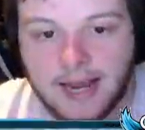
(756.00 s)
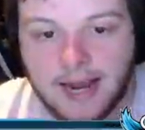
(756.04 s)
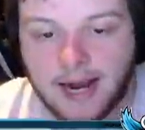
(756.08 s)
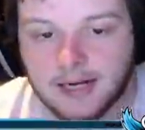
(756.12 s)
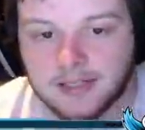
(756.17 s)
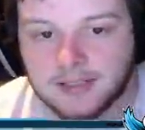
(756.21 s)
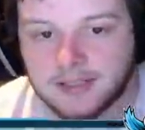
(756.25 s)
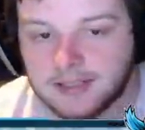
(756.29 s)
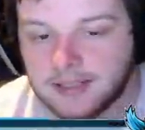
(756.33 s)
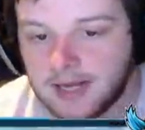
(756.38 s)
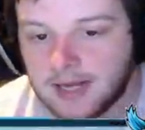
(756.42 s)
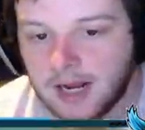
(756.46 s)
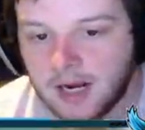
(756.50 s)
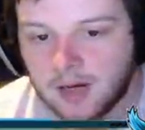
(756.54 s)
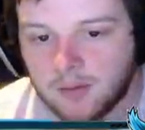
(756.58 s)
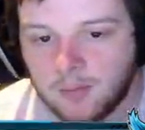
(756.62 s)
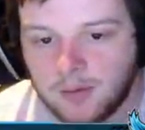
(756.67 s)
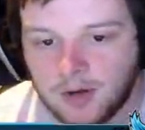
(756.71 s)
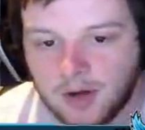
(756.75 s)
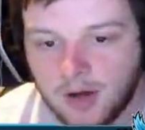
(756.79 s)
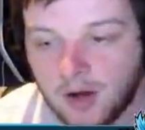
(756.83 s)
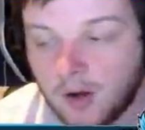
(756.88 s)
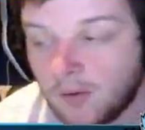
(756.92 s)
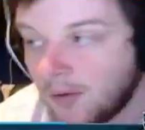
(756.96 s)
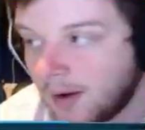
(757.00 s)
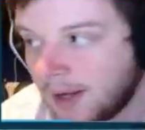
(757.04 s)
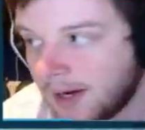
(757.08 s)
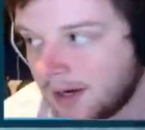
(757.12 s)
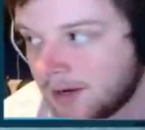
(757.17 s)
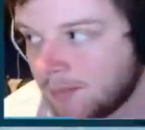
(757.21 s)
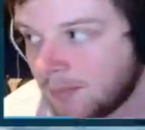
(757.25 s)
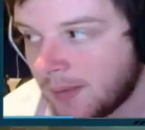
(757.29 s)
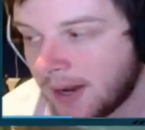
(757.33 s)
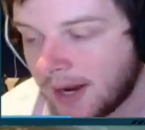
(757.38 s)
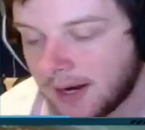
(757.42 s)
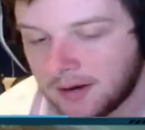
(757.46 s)
actually knocked me off. I
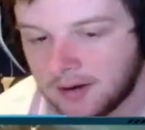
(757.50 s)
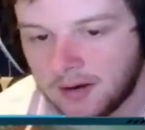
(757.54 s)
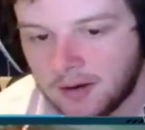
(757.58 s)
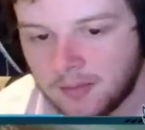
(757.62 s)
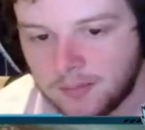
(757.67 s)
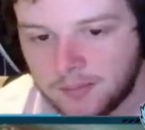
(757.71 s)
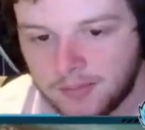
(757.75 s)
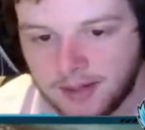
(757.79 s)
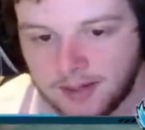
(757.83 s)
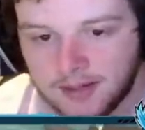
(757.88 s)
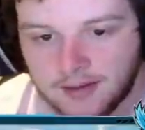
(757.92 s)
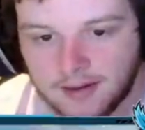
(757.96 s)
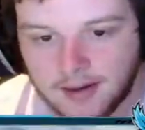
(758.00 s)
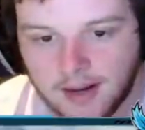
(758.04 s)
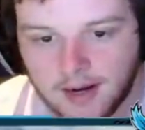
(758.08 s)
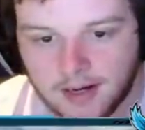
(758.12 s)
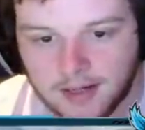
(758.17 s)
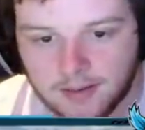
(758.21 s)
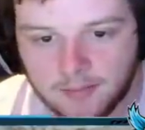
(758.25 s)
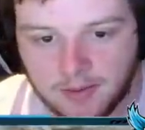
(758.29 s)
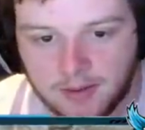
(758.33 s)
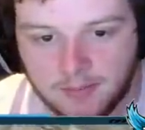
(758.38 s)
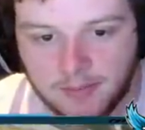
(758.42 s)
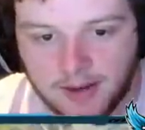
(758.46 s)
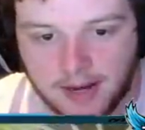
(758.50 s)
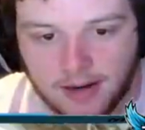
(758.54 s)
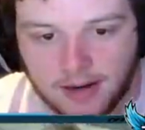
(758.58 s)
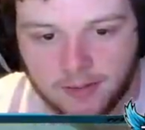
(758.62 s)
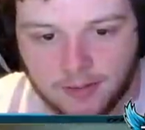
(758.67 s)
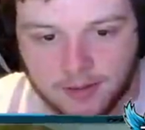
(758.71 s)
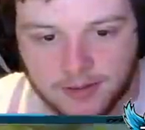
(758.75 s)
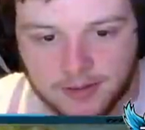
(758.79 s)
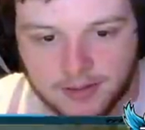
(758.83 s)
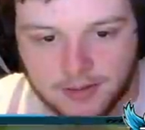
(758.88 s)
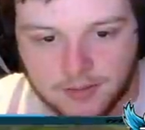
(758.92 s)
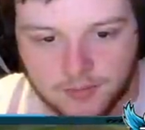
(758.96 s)
didn't back up. It knocked me
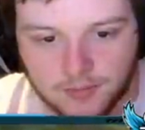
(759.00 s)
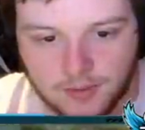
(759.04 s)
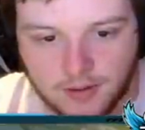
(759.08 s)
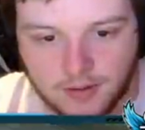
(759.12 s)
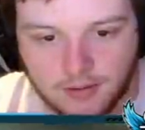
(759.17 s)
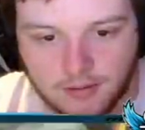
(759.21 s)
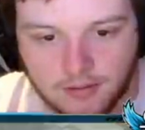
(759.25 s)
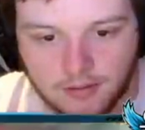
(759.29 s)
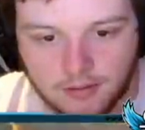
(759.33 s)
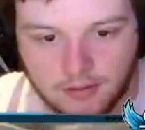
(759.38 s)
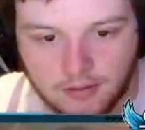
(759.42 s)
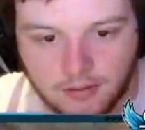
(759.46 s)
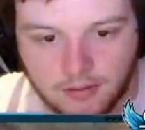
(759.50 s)
backwards as well.